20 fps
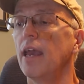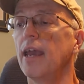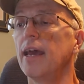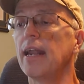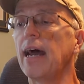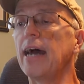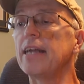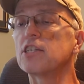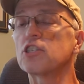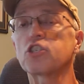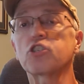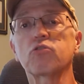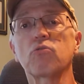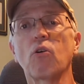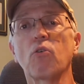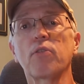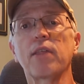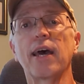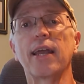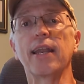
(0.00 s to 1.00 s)
And I just
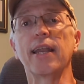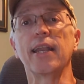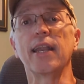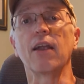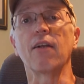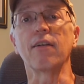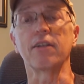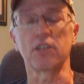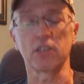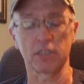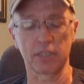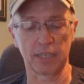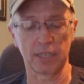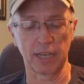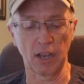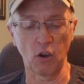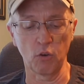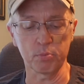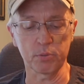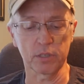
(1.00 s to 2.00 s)
throw that in there. It just
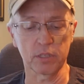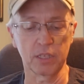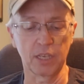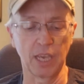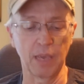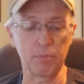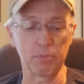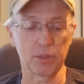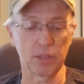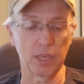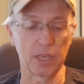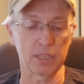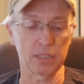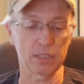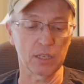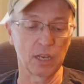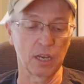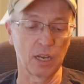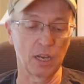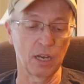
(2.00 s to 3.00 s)
helps keep
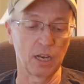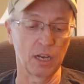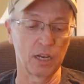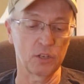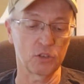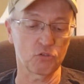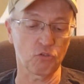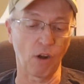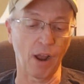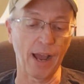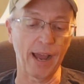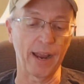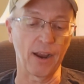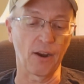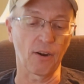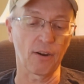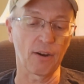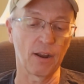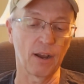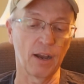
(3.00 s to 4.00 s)
things
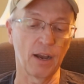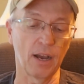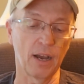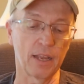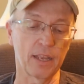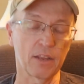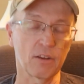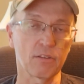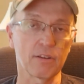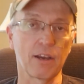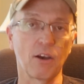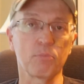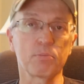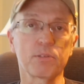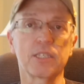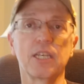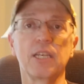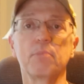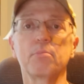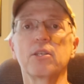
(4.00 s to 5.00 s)
drier. You know, it
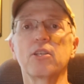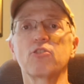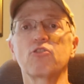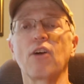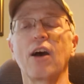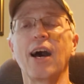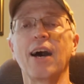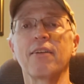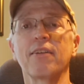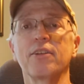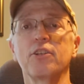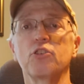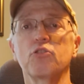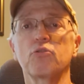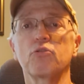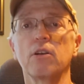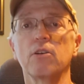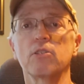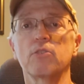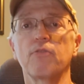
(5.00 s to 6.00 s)
helps keep things dry. Out on the
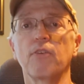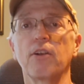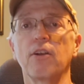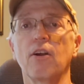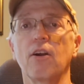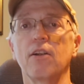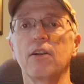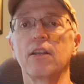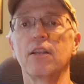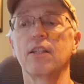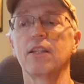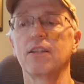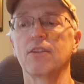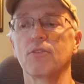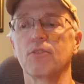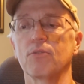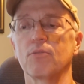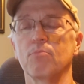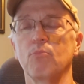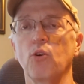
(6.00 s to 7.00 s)
trail, it's very hard. You
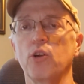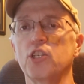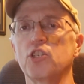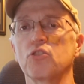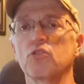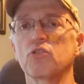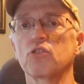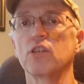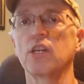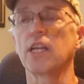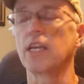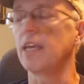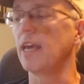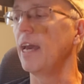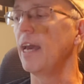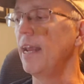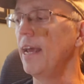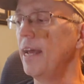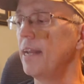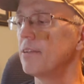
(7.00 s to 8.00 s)
know, the moisture's going to
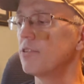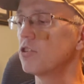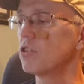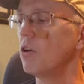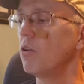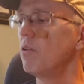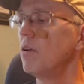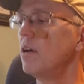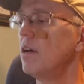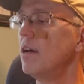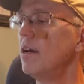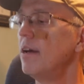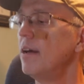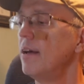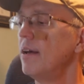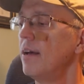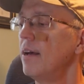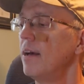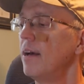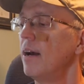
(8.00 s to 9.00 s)
get in. So
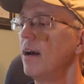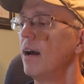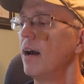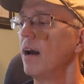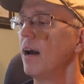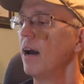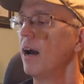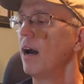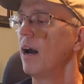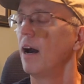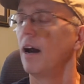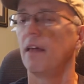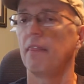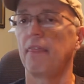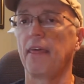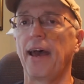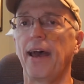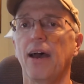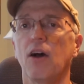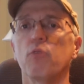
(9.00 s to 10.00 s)

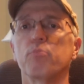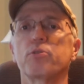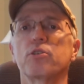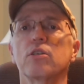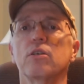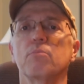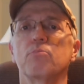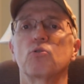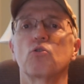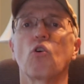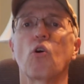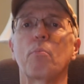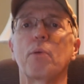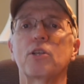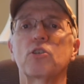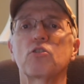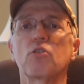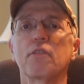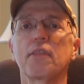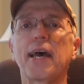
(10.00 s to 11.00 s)
that helps absorb
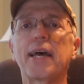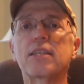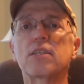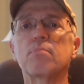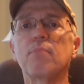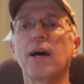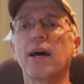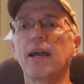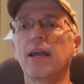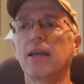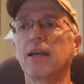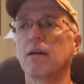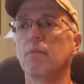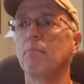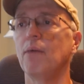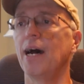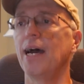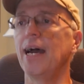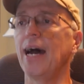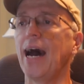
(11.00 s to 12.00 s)
it. So that's my
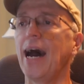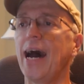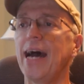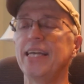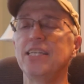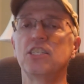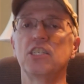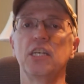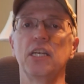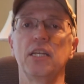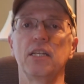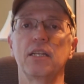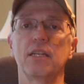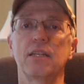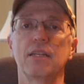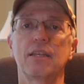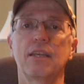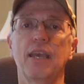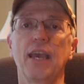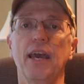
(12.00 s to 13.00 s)
hygiene
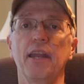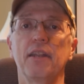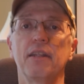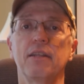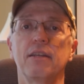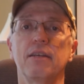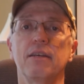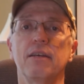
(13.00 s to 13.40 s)
kit.